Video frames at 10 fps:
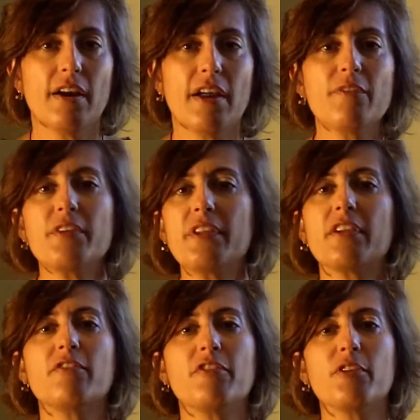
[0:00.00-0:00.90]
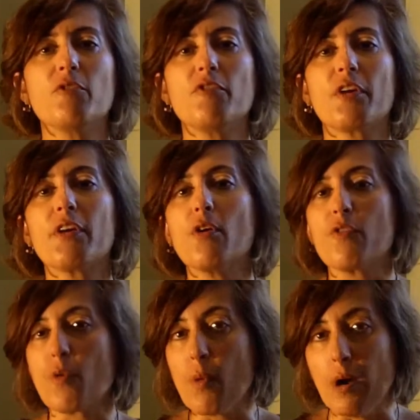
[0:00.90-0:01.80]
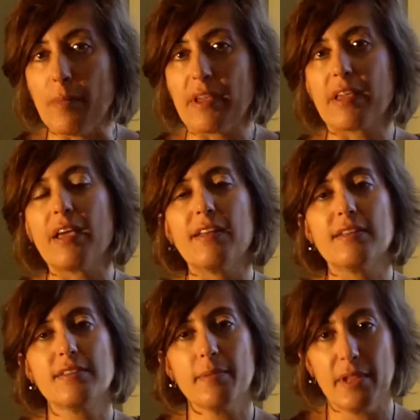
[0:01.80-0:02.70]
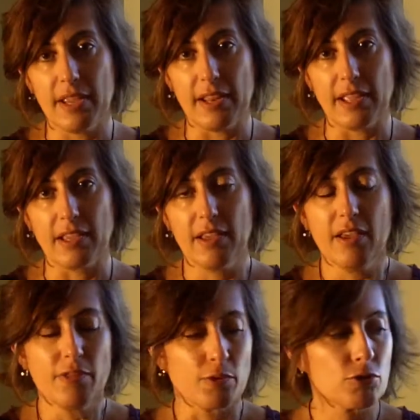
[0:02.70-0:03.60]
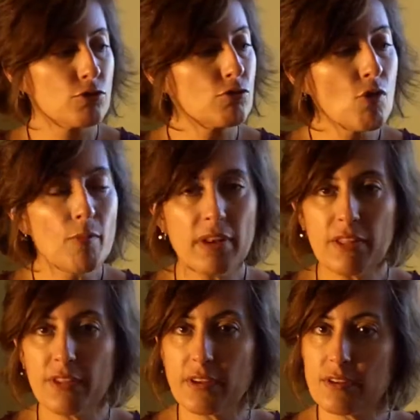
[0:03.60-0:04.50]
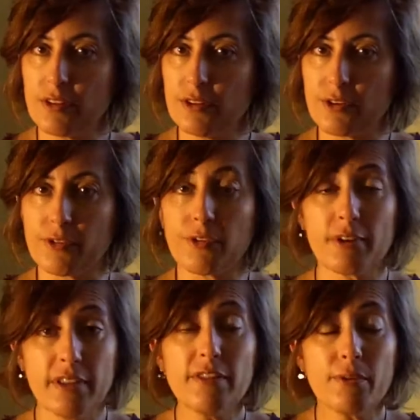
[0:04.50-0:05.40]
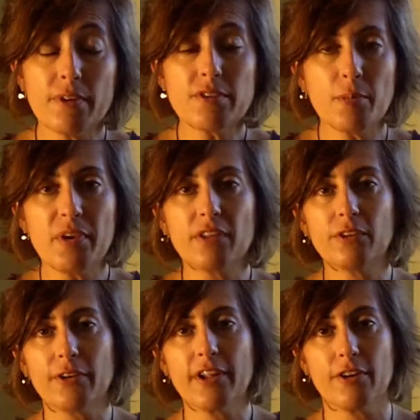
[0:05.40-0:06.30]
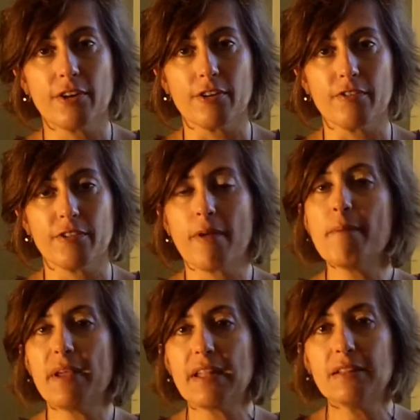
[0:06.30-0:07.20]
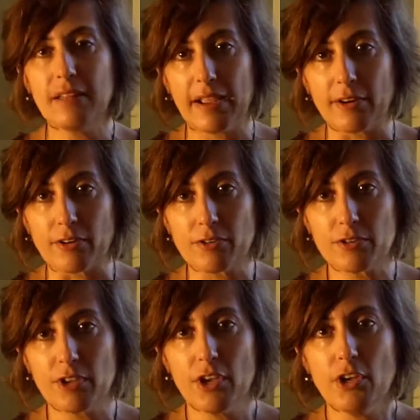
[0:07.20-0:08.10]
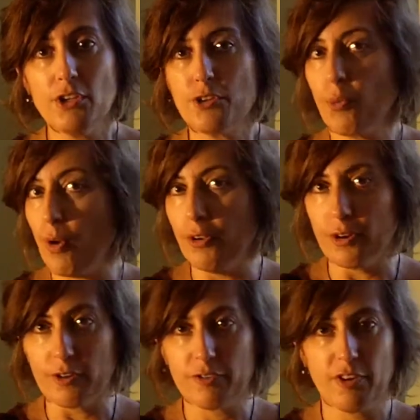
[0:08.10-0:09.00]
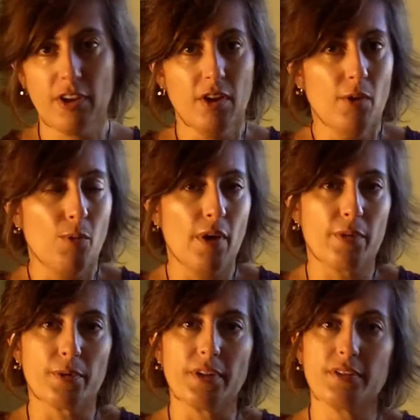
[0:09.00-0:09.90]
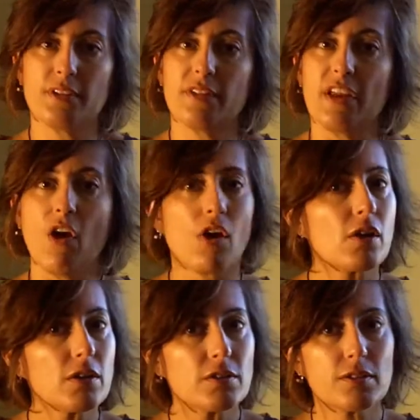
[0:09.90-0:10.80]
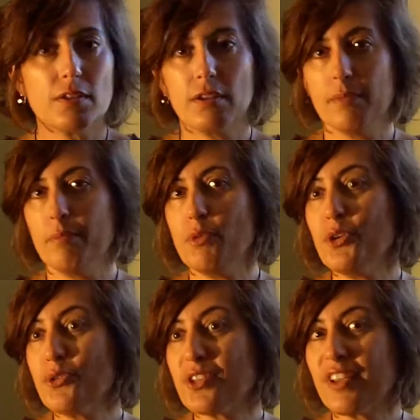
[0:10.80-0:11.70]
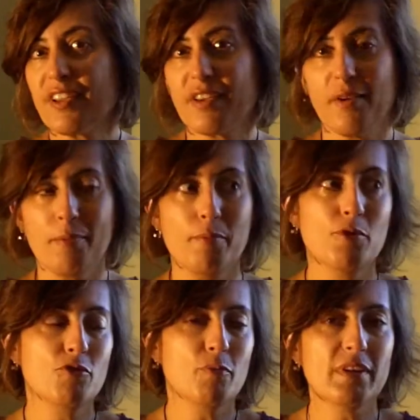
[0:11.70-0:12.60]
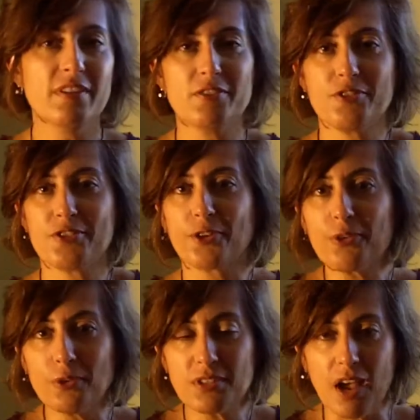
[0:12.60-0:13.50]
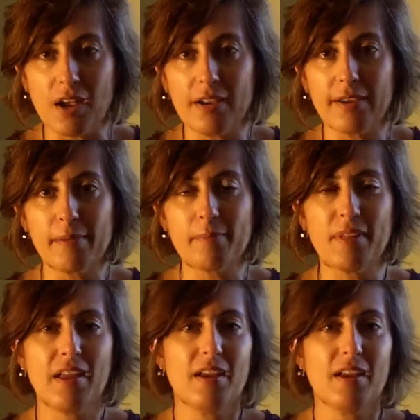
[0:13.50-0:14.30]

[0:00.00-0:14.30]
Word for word: everything can feel very overwhelming and intimidating. There's so many things to learn, there, and there is a big learning curve. There are many layers to Waldorf, whether it's the arts, music, movement, circle time,